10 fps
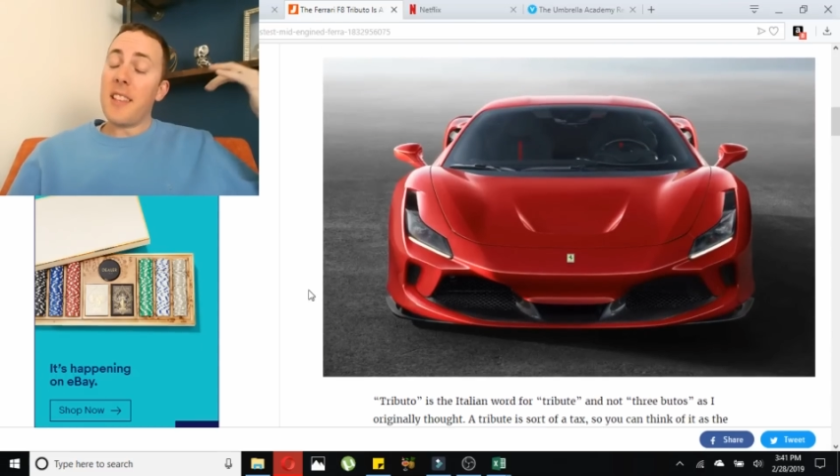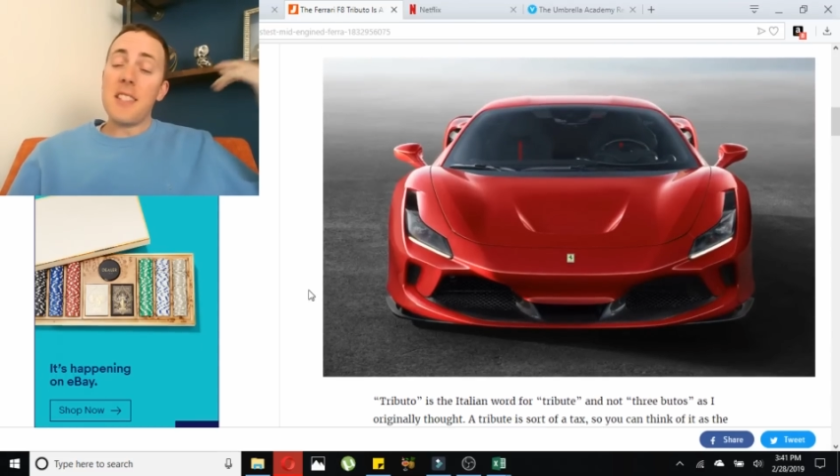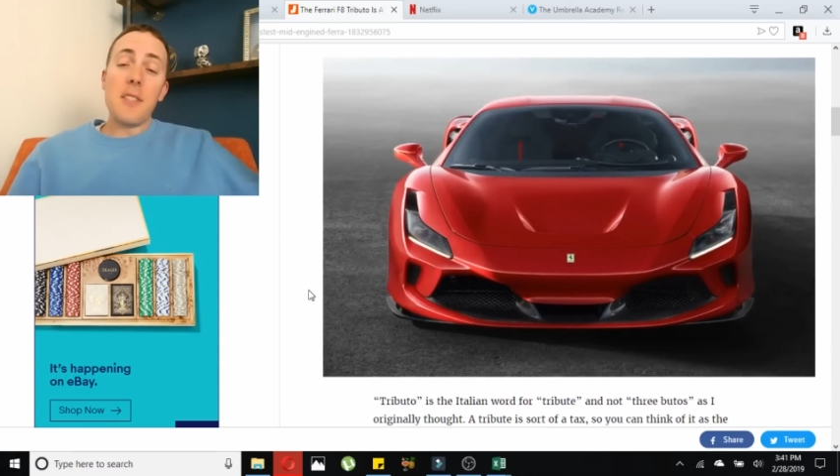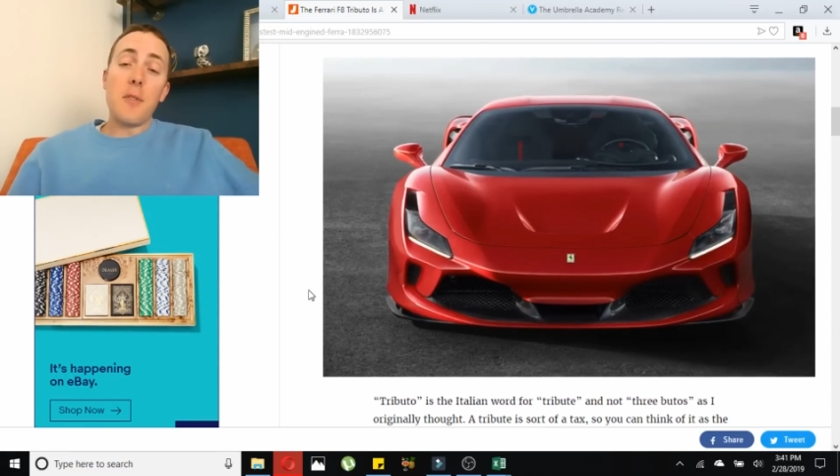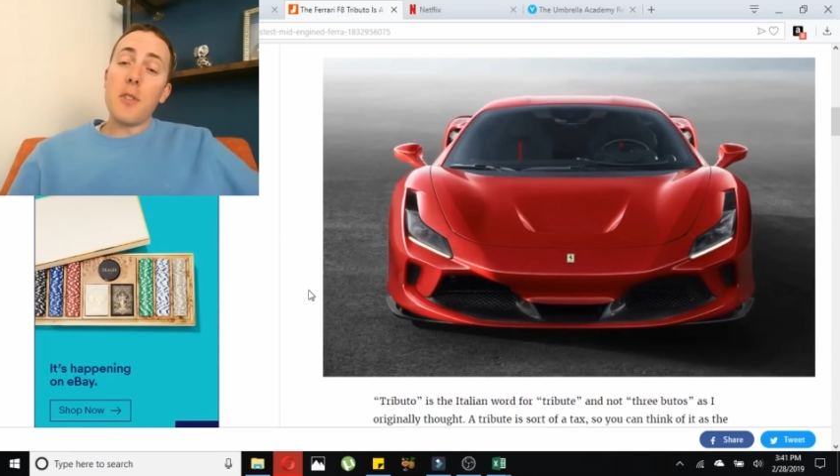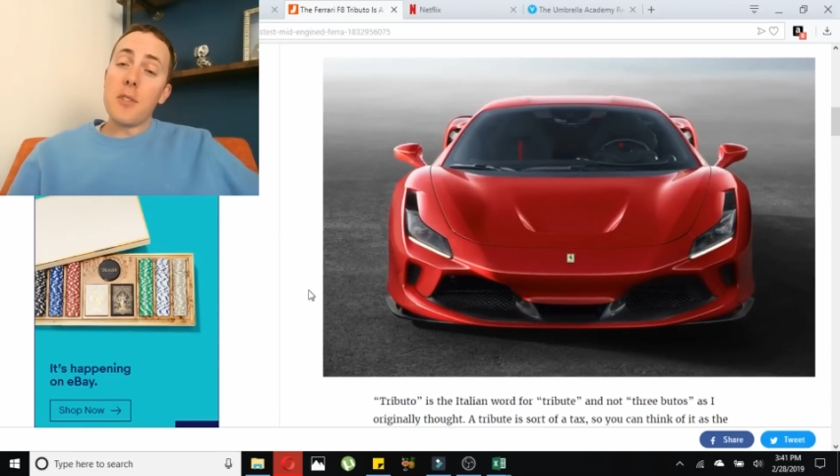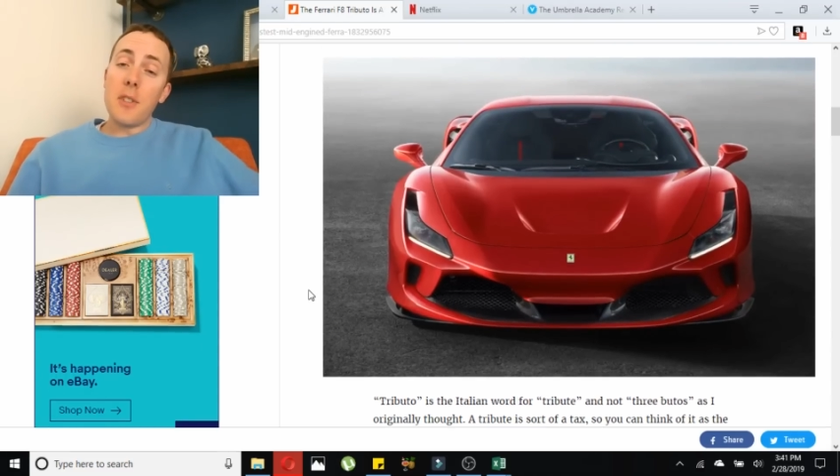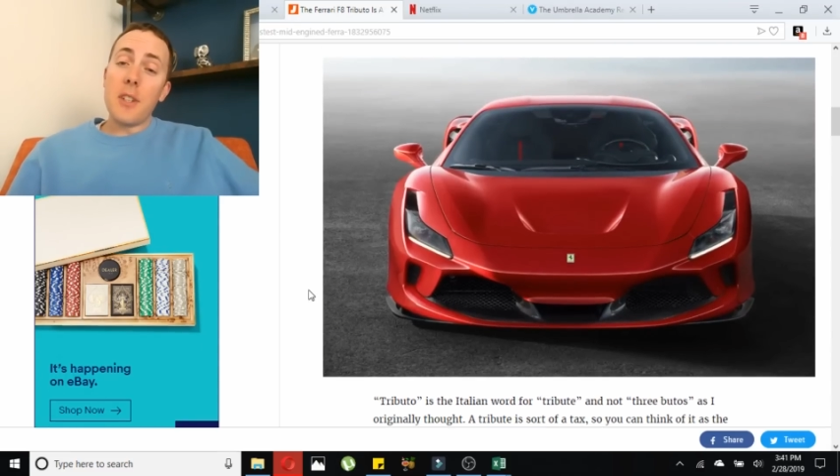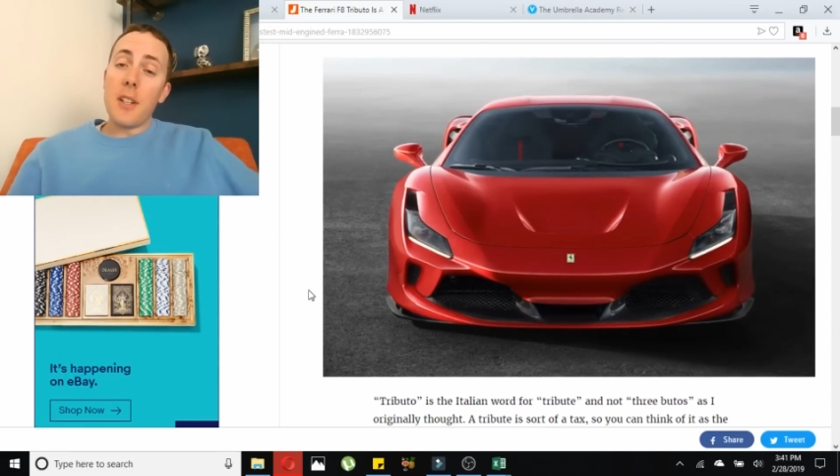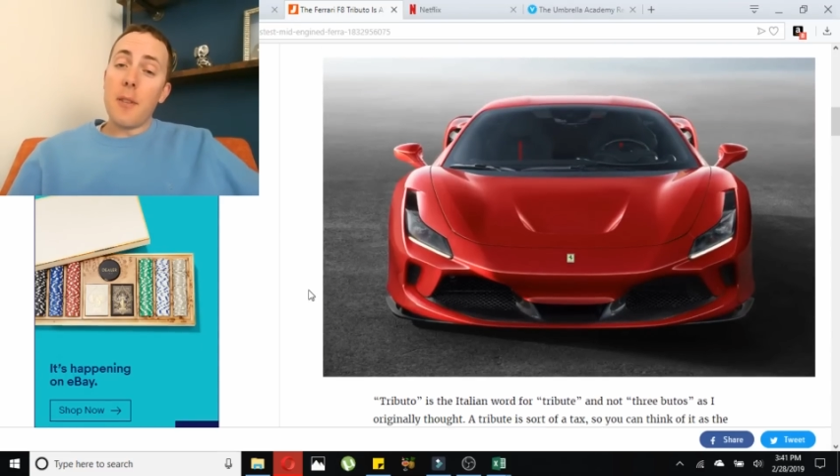this is the first
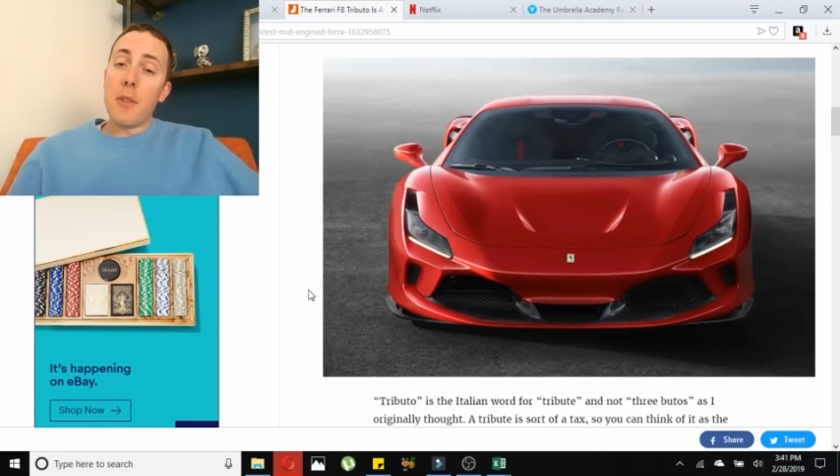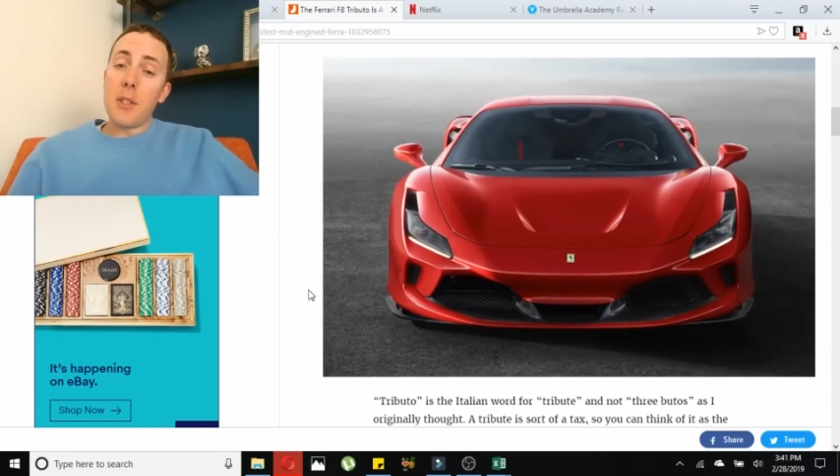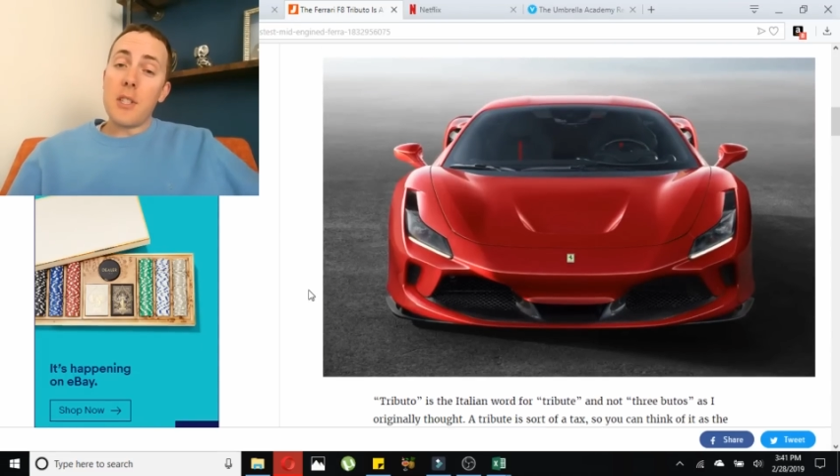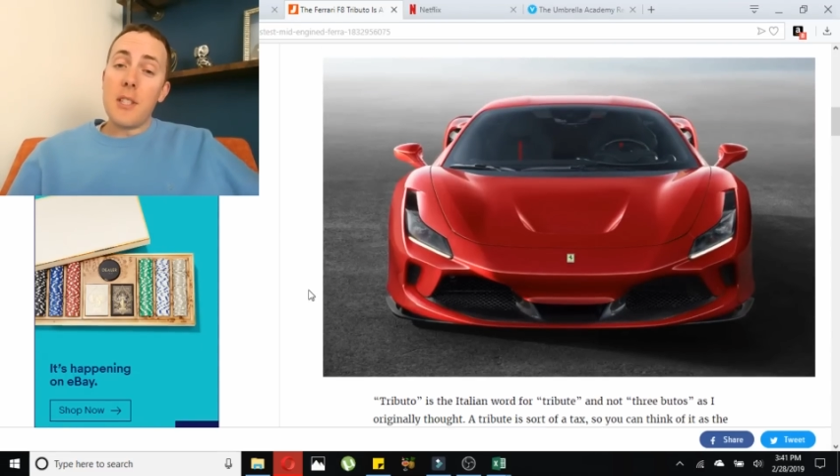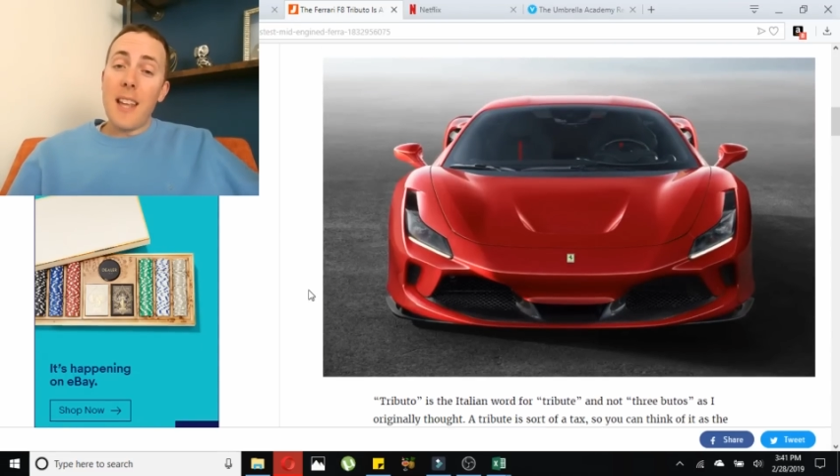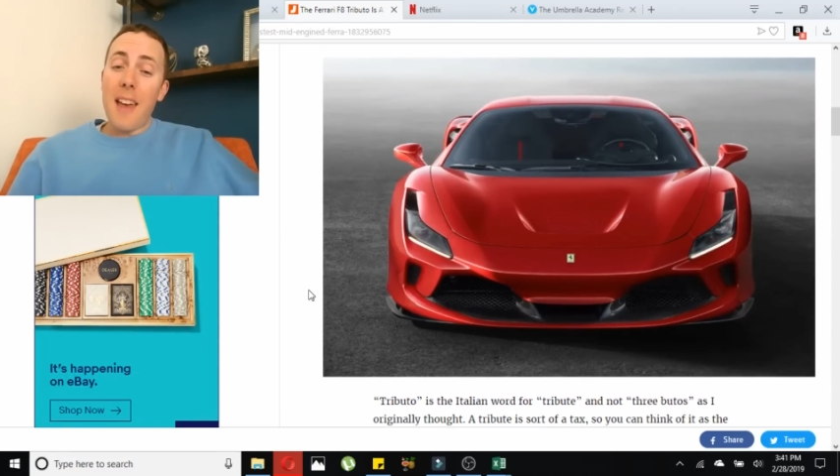look of the